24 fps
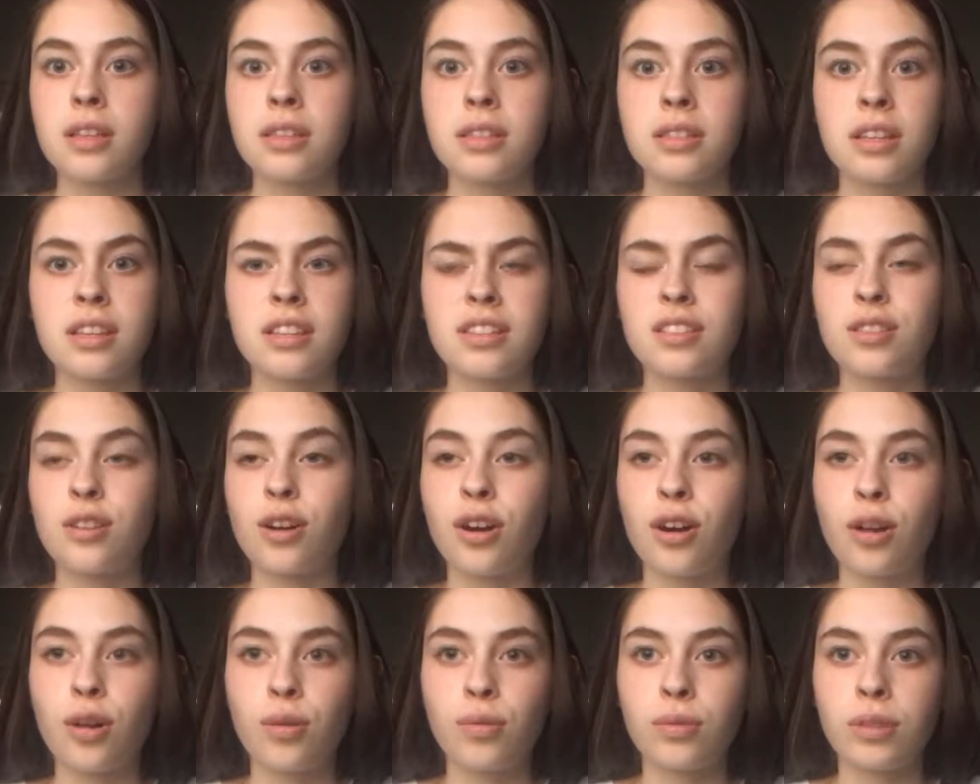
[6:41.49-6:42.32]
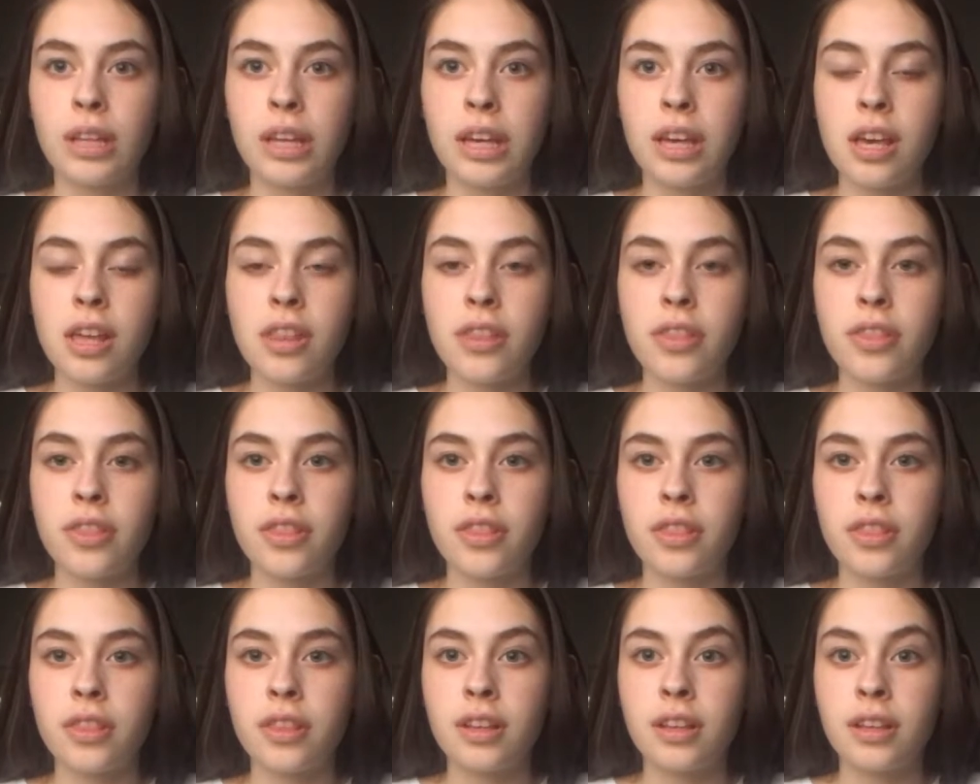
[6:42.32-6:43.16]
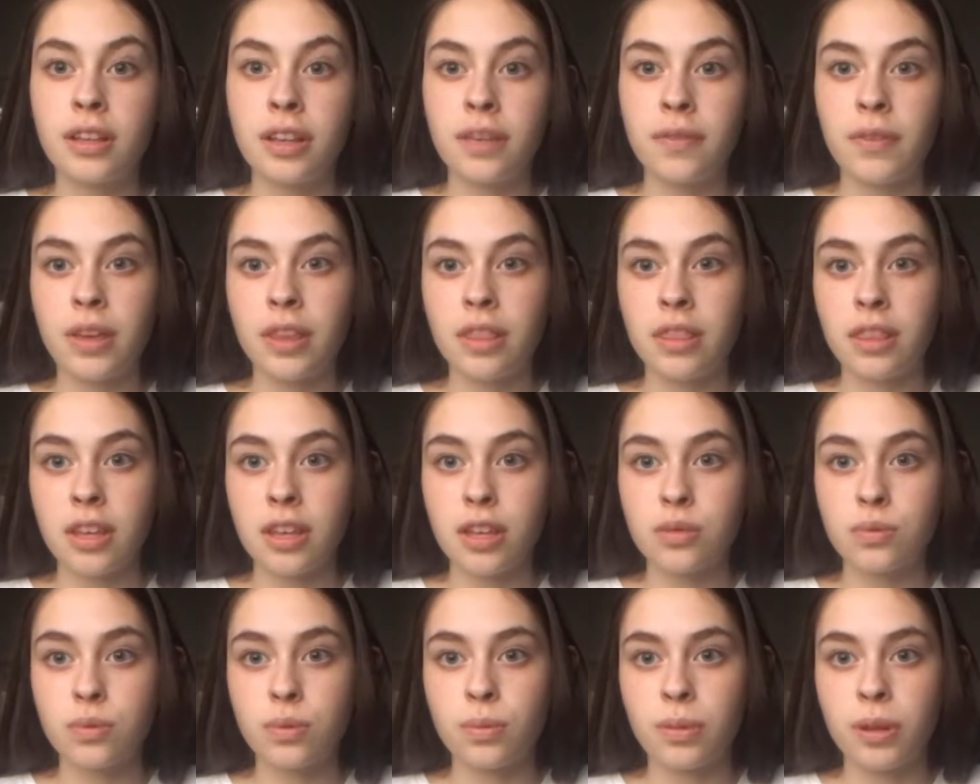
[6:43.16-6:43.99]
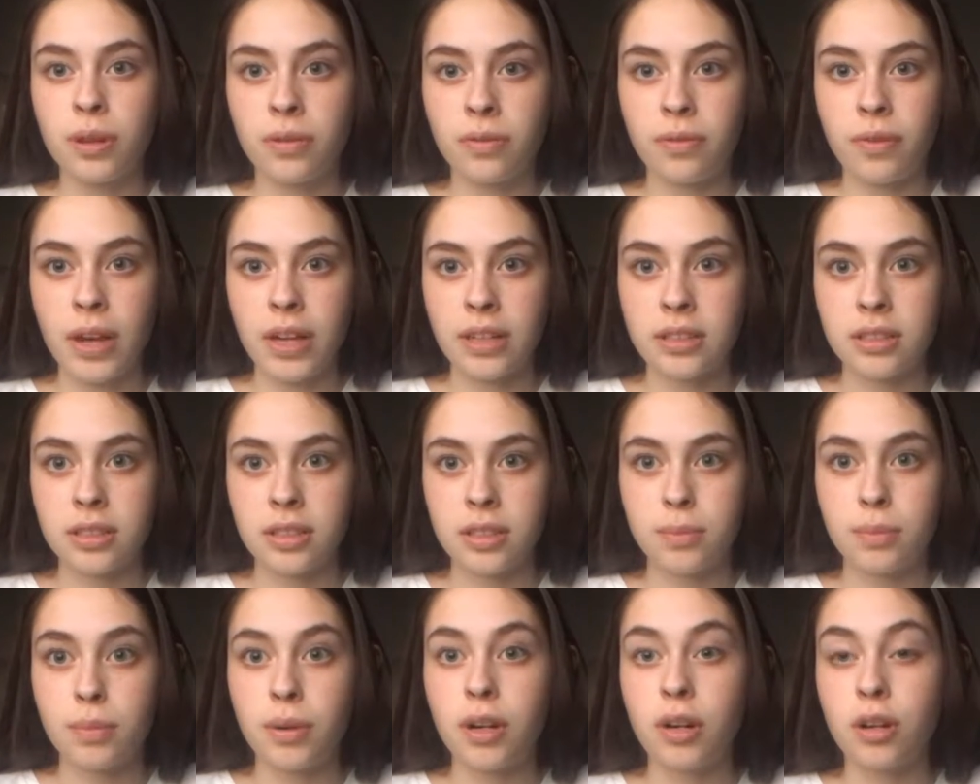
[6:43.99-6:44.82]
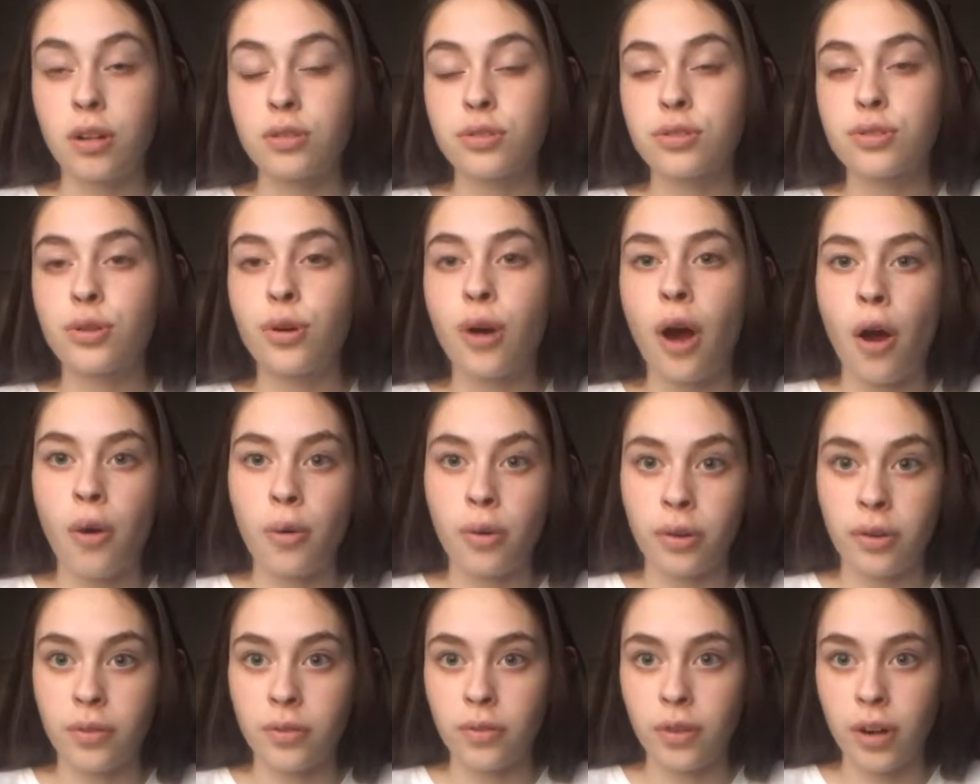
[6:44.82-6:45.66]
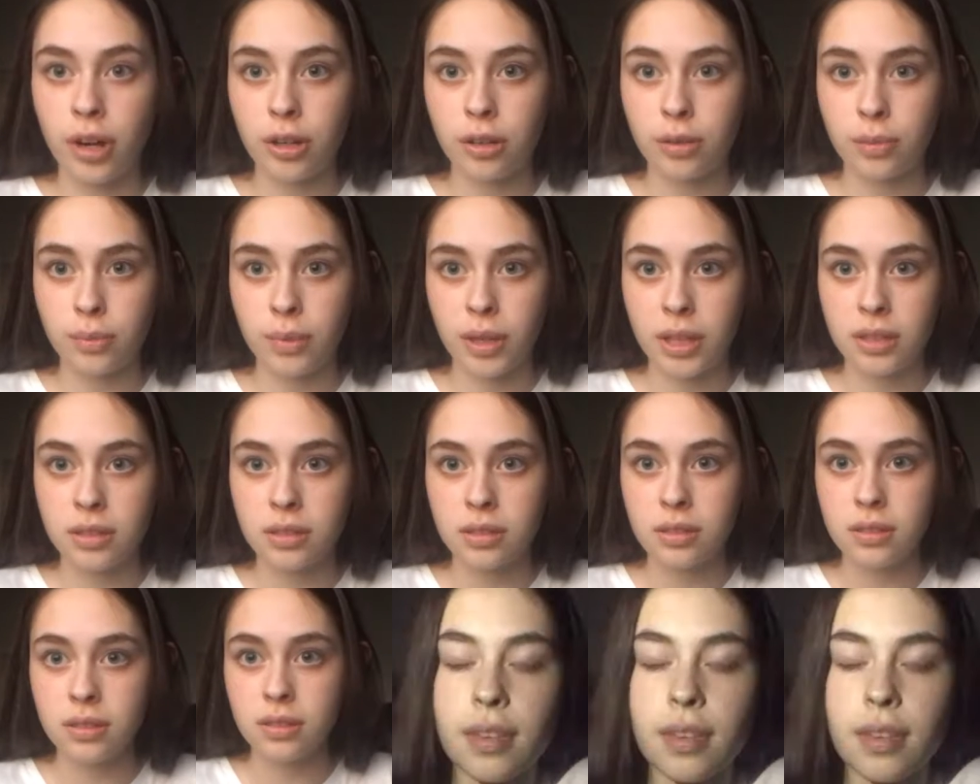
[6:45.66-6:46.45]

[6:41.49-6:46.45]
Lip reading: since not only the living things will be affected, but also our environment.